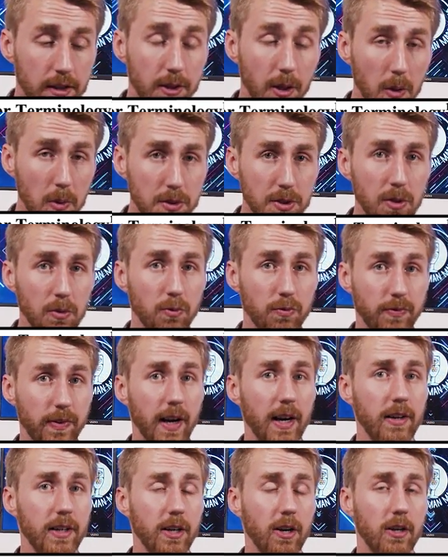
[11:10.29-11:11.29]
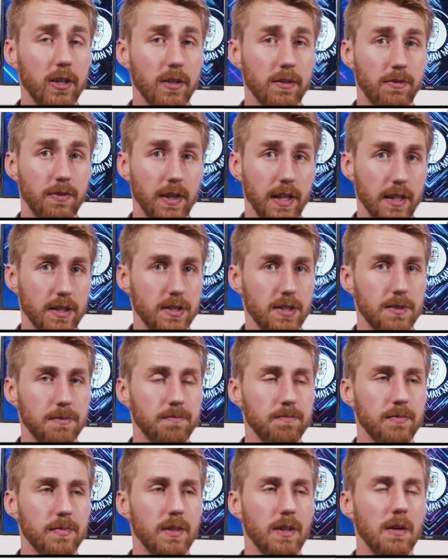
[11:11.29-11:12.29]
Those are very hard to fix.
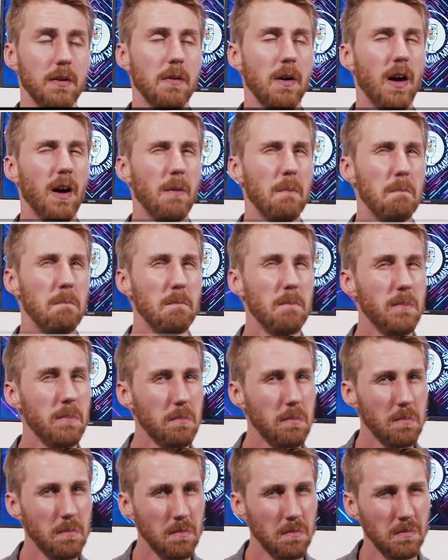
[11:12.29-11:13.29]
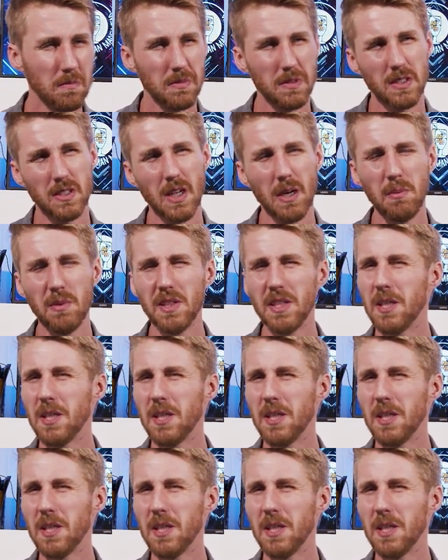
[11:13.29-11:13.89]
Some